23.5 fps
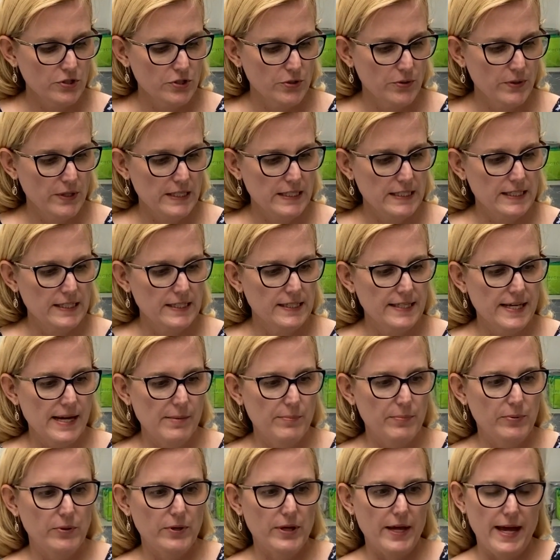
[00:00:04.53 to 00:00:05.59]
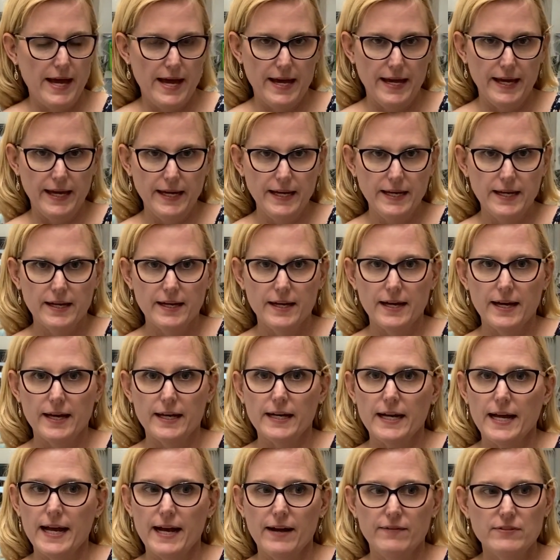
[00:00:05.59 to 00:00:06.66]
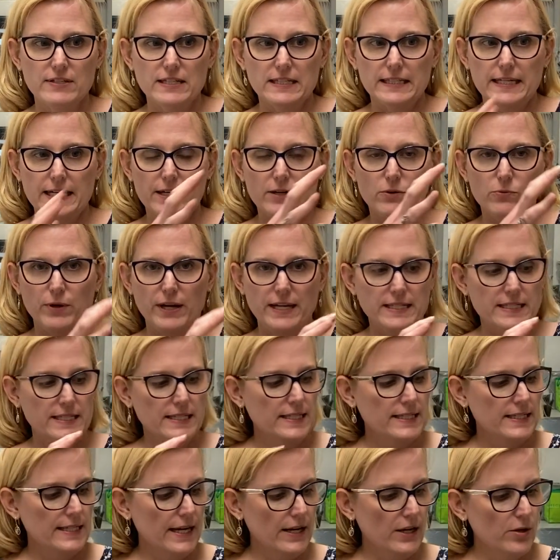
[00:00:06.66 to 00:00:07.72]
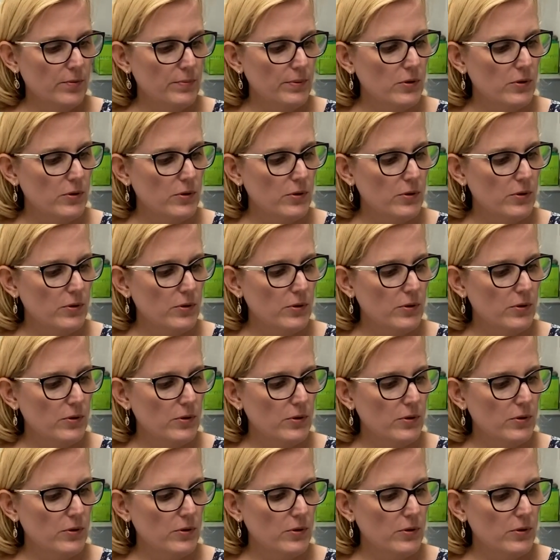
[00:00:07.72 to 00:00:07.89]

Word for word: So this is sample A, and I have to let it wait to settle.